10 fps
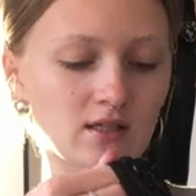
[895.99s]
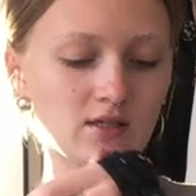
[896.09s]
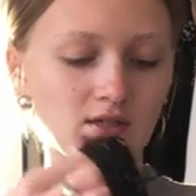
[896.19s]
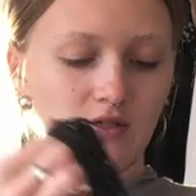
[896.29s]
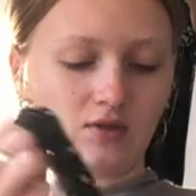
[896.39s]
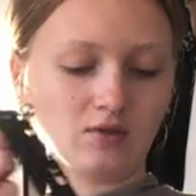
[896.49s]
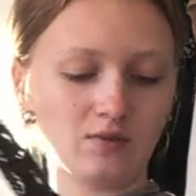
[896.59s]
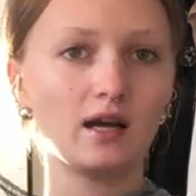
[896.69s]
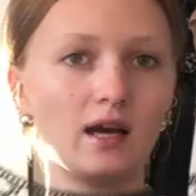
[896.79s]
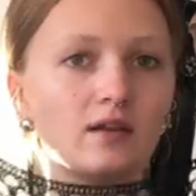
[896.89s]
so
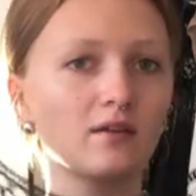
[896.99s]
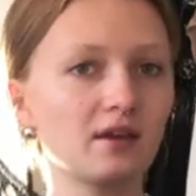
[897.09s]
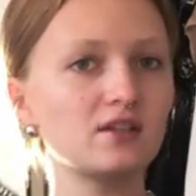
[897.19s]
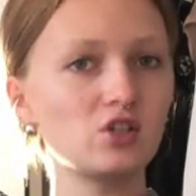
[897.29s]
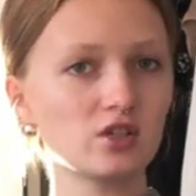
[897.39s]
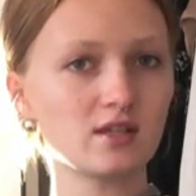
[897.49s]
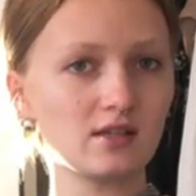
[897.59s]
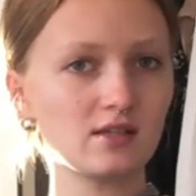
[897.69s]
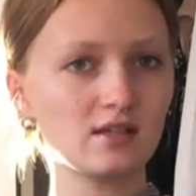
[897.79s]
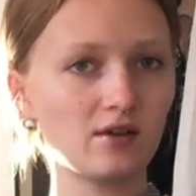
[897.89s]
I don't think she's
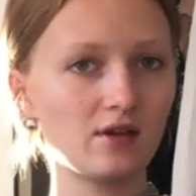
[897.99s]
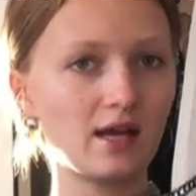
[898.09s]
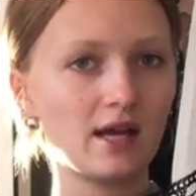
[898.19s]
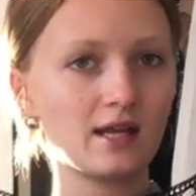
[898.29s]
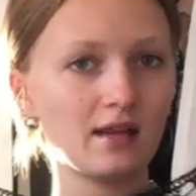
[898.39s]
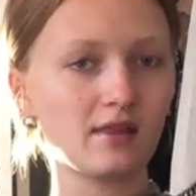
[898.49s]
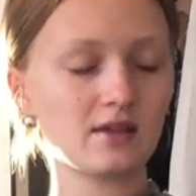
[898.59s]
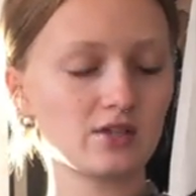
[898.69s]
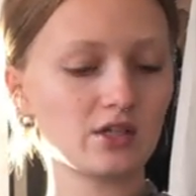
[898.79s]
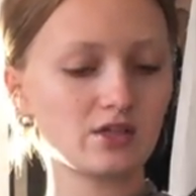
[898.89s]
necessary and I
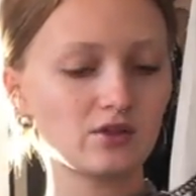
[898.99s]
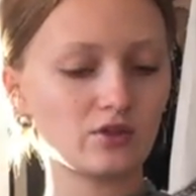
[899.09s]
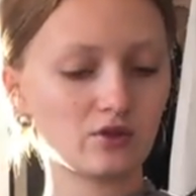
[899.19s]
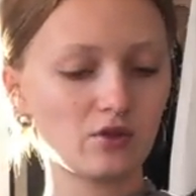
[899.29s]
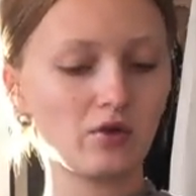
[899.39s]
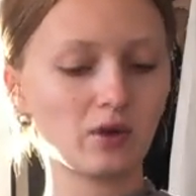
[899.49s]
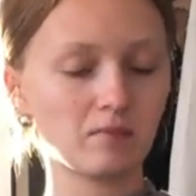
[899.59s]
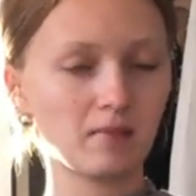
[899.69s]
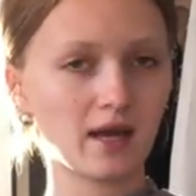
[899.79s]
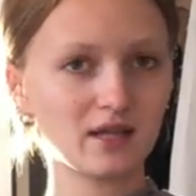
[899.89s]
think she's going
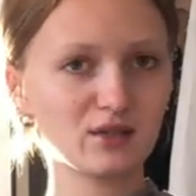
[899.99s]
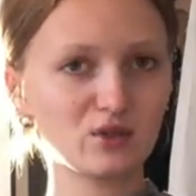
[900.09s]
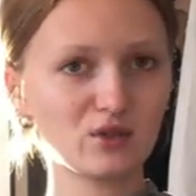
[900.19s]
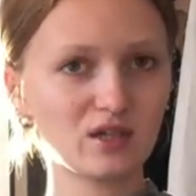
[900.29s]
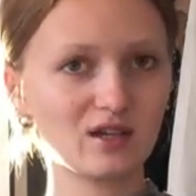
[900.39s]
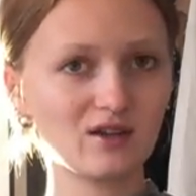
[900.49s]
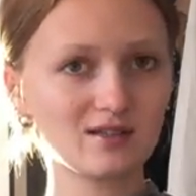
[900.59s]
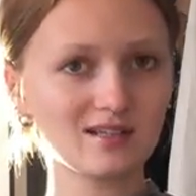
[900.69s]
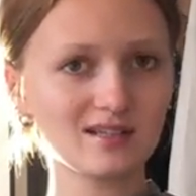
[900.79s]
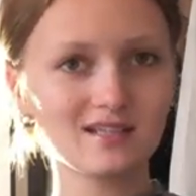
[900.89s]
back into the
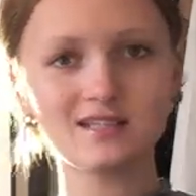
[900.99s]
closet.